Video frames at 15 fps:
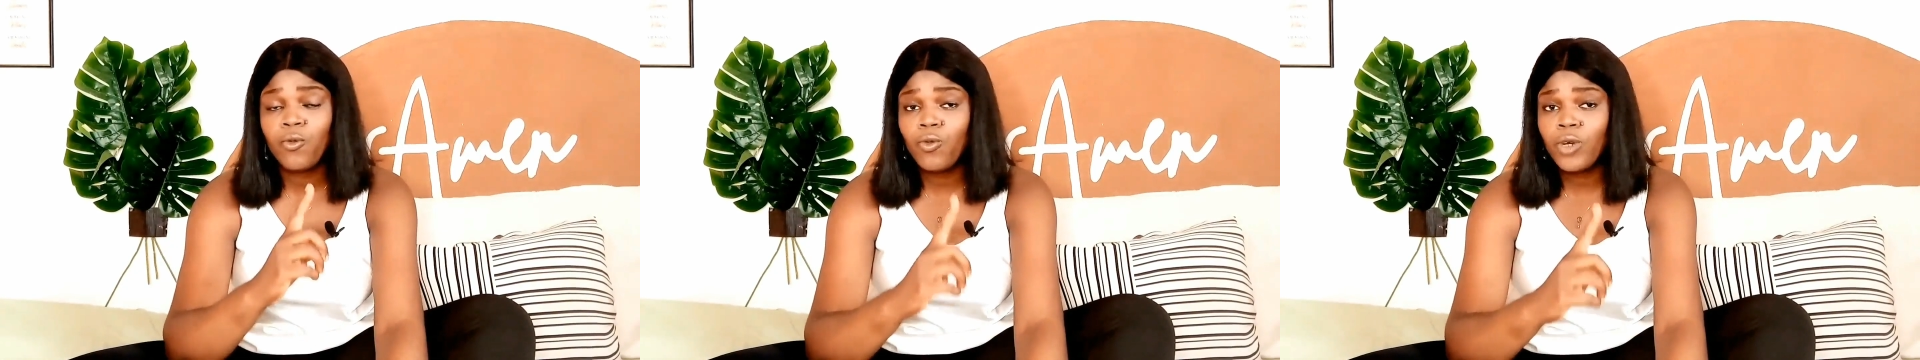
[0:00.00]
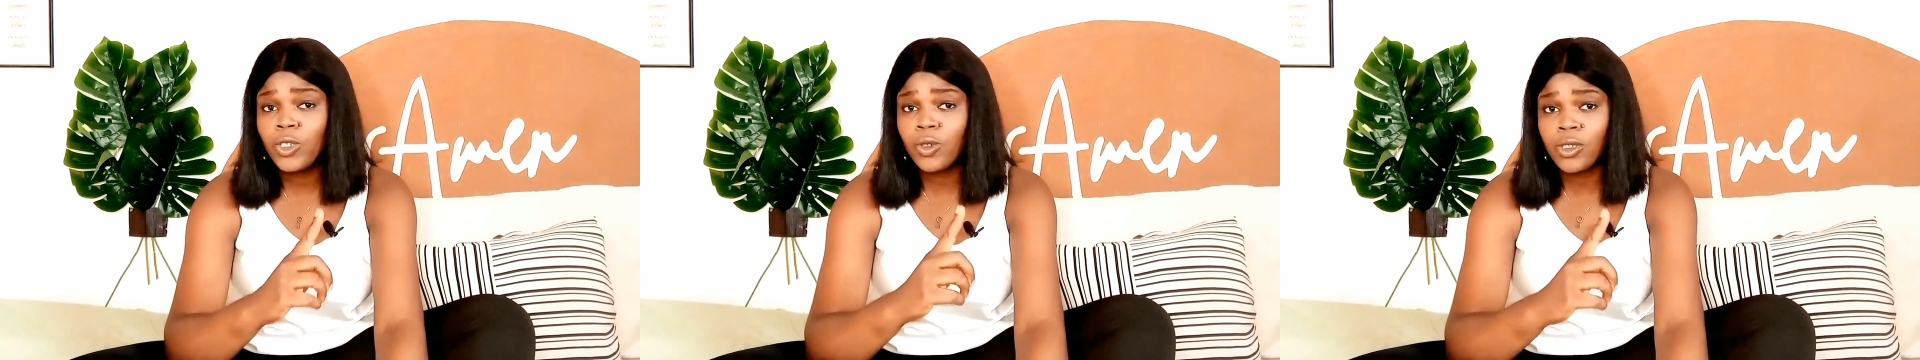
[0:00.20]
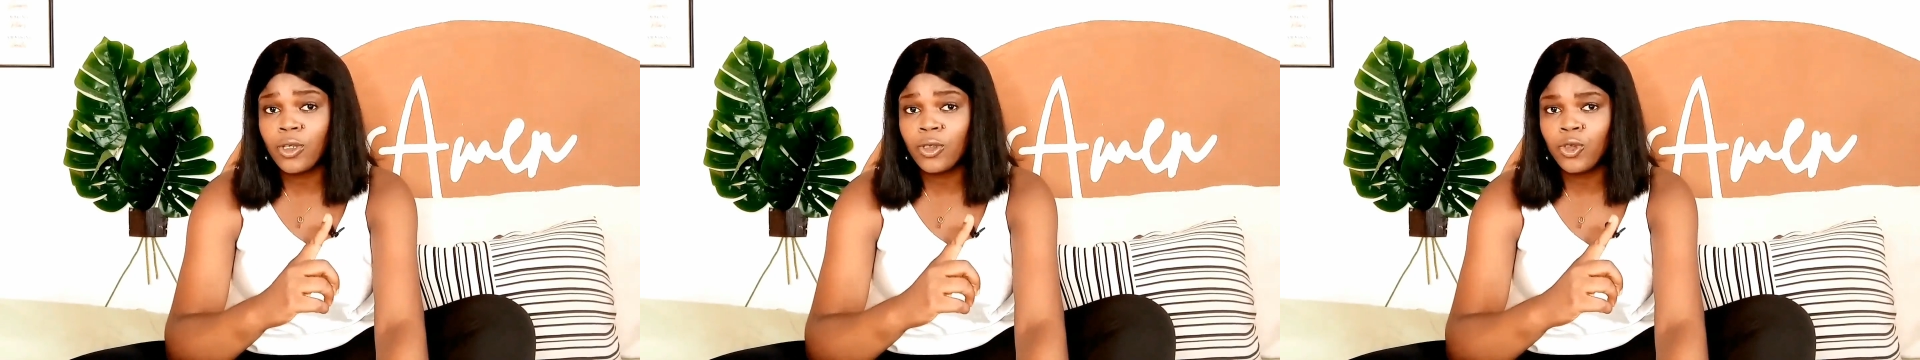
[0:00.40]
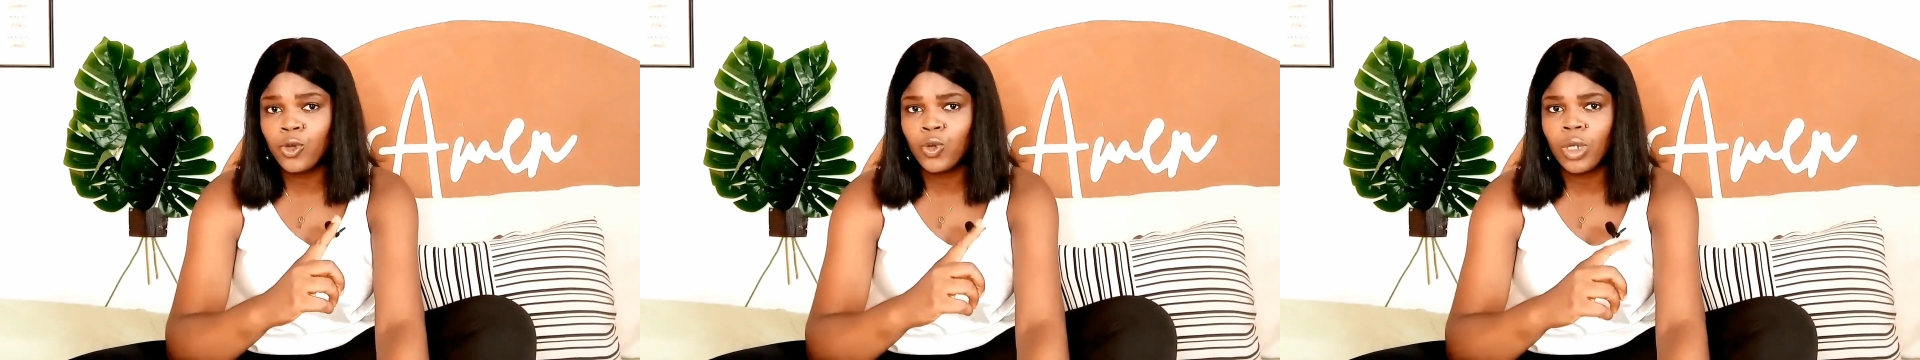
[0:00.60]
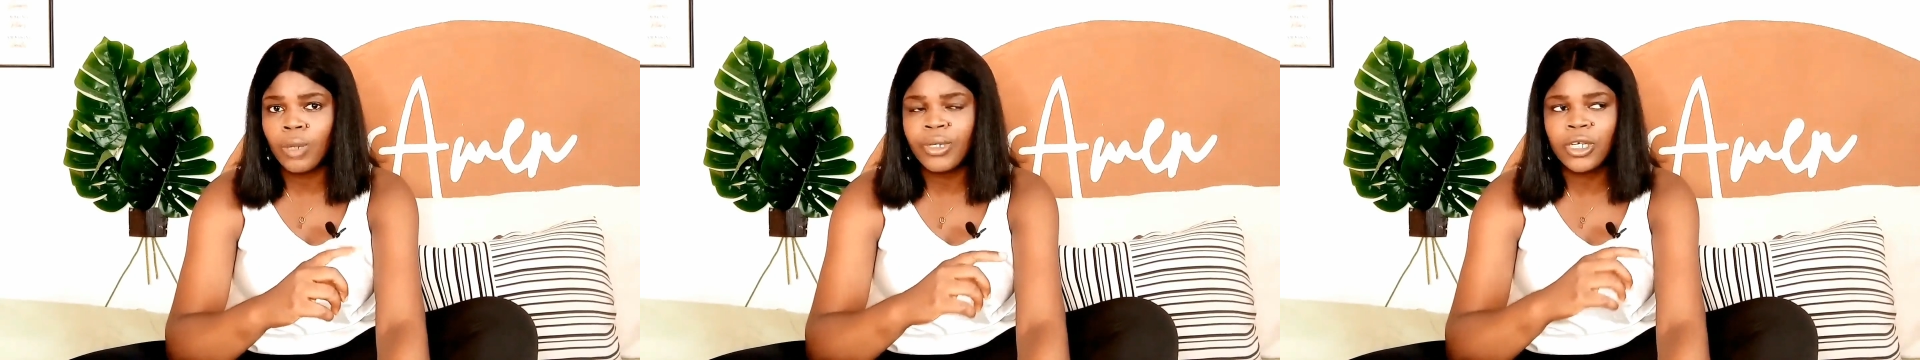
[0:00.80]
which was
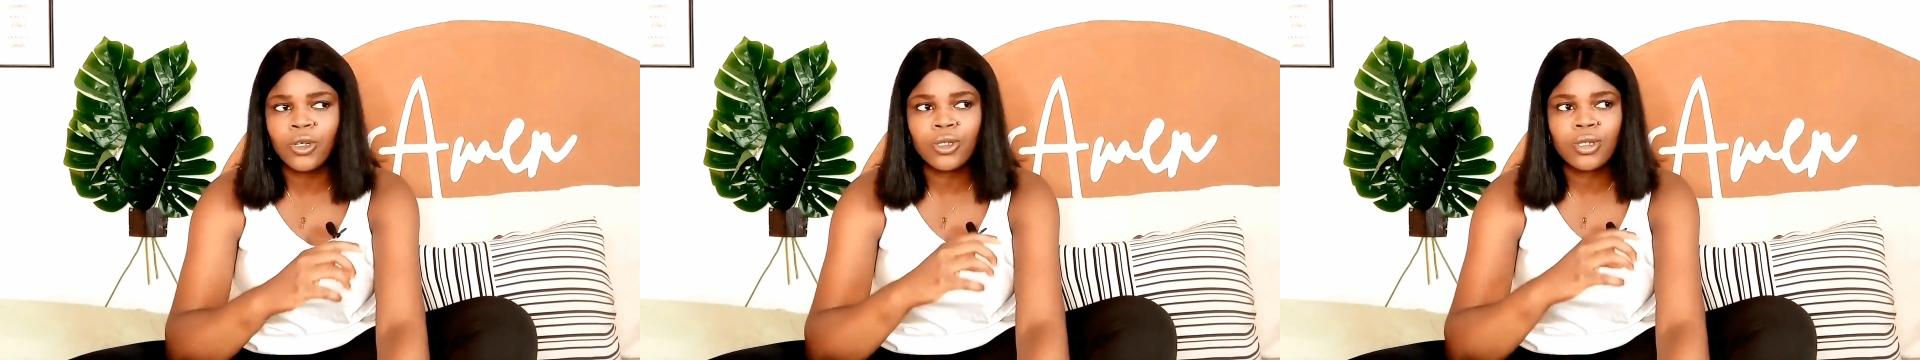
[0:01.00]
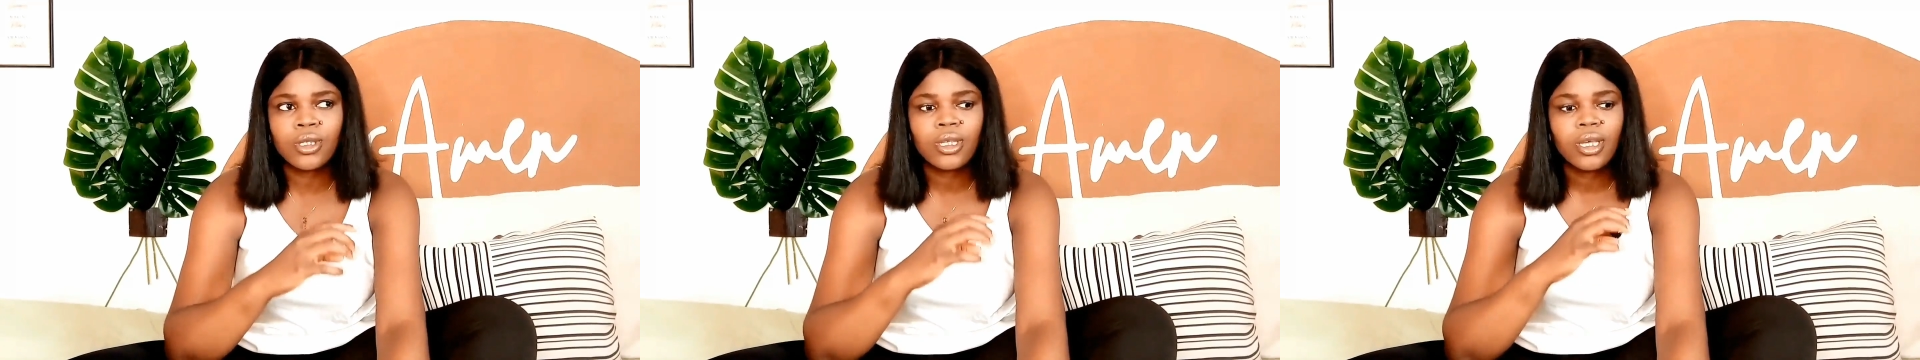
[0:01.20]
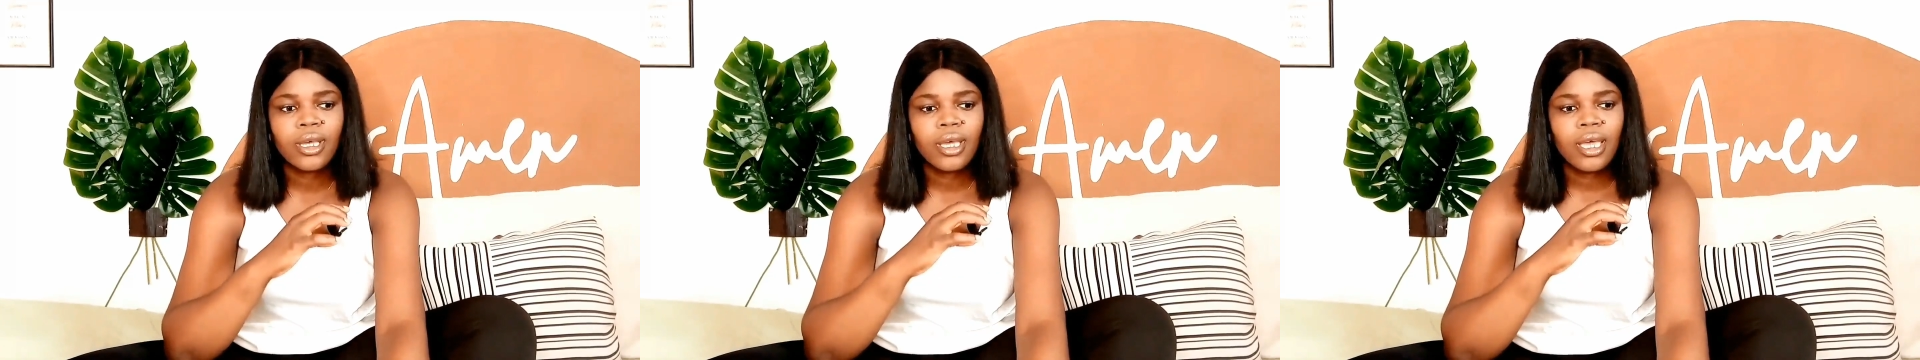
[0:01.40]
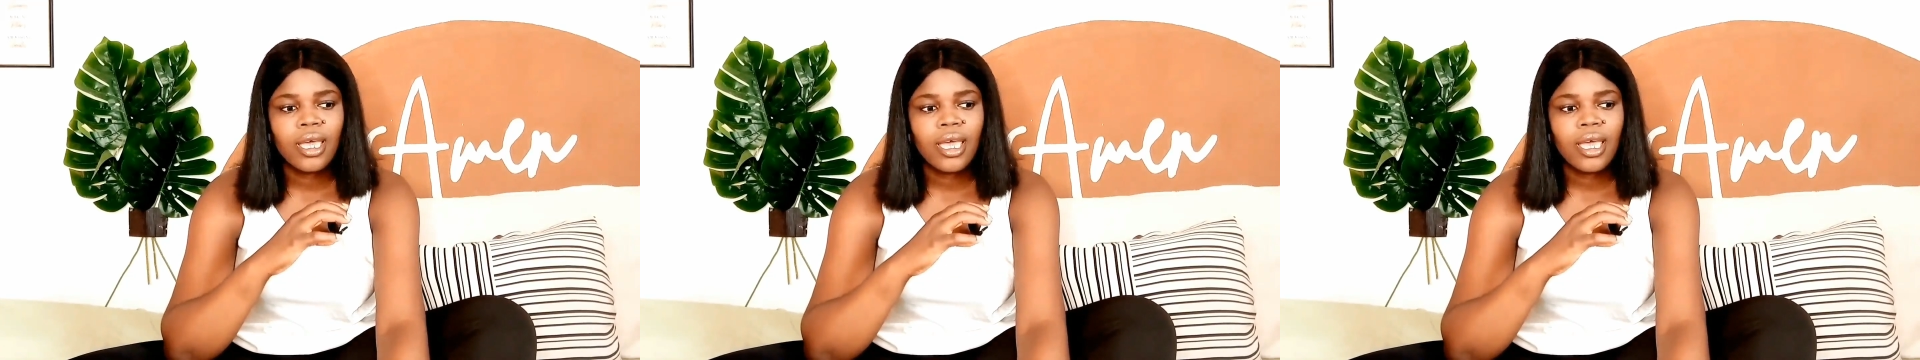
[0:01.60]
unusual because